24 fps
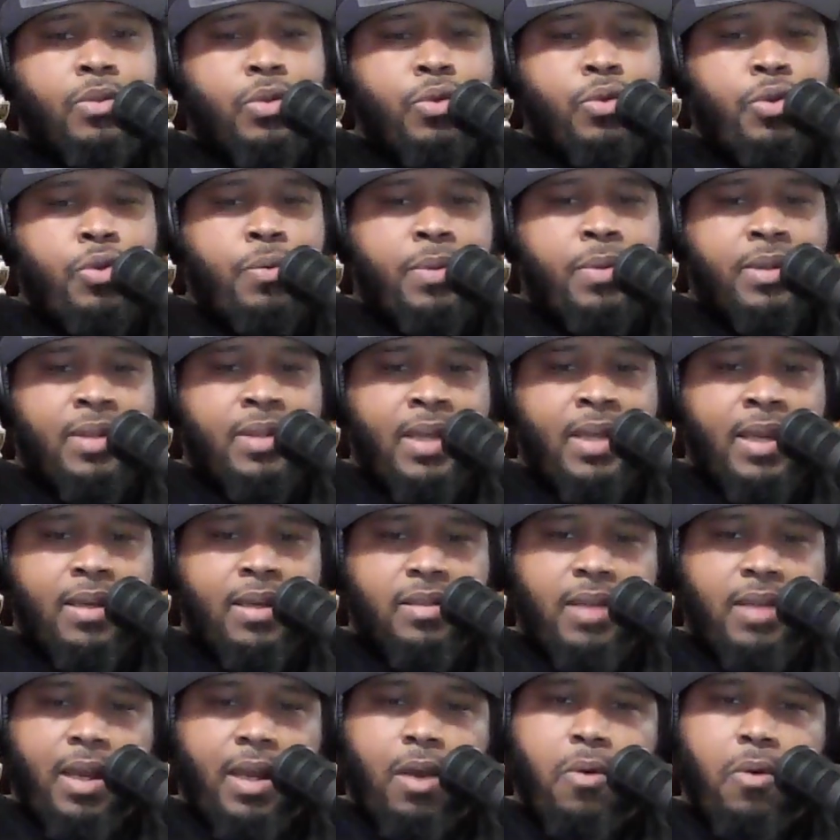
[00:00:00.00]
So you would
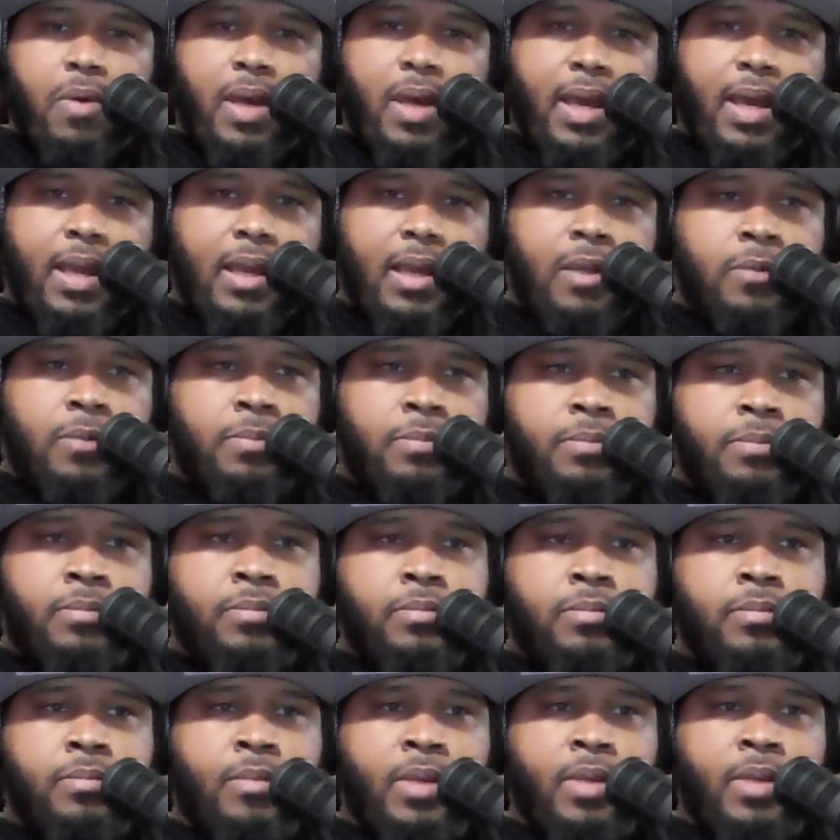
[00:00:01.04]
think it's like, okay,
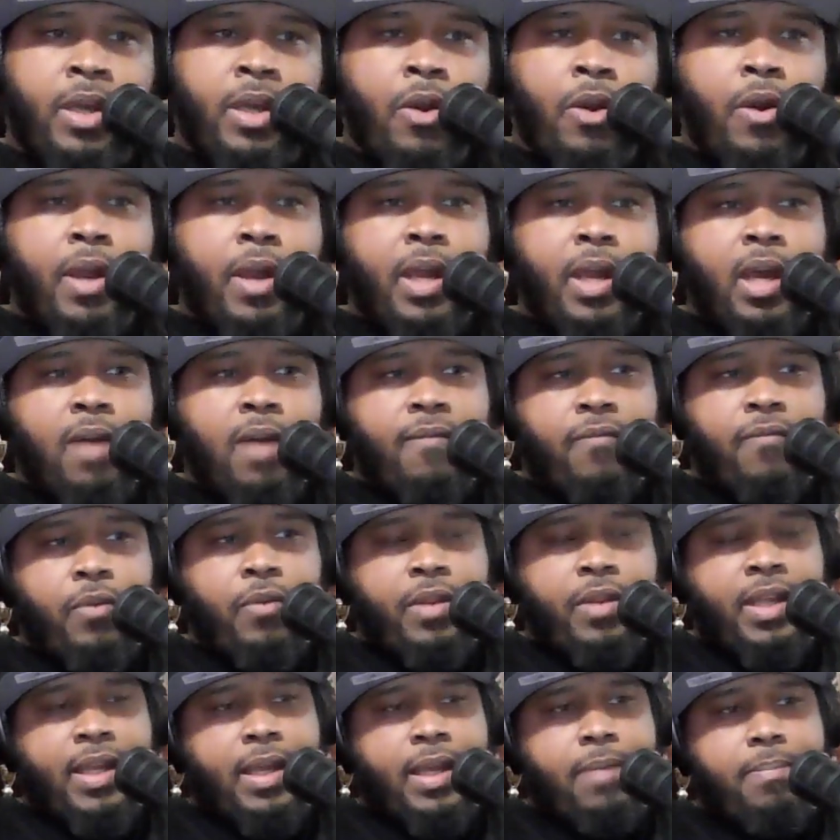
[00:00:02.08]
gearing up
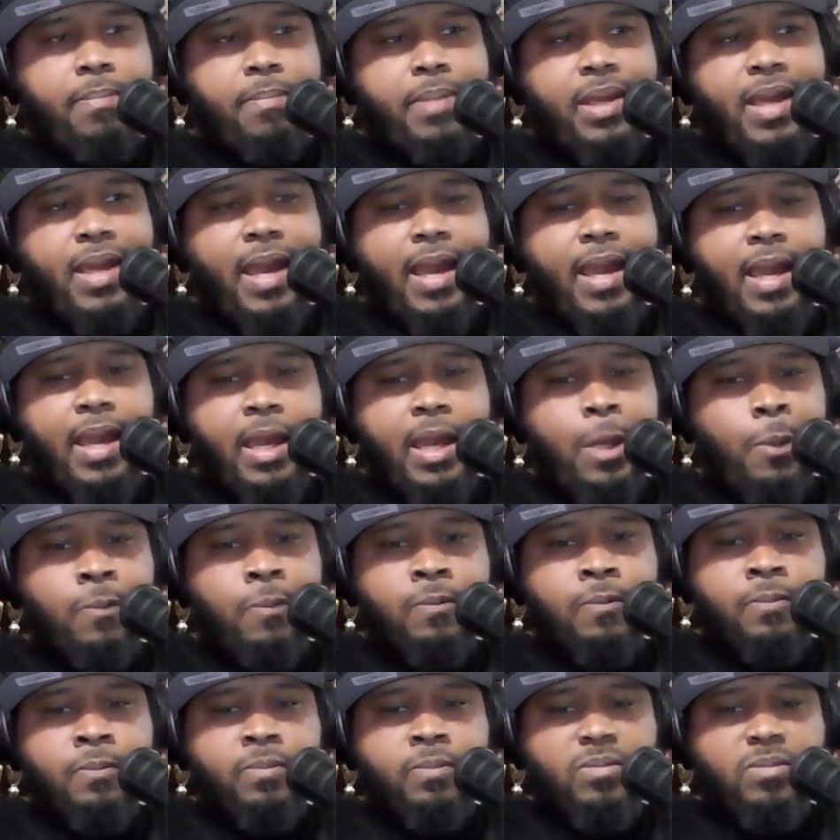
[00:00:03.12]
for the NBA,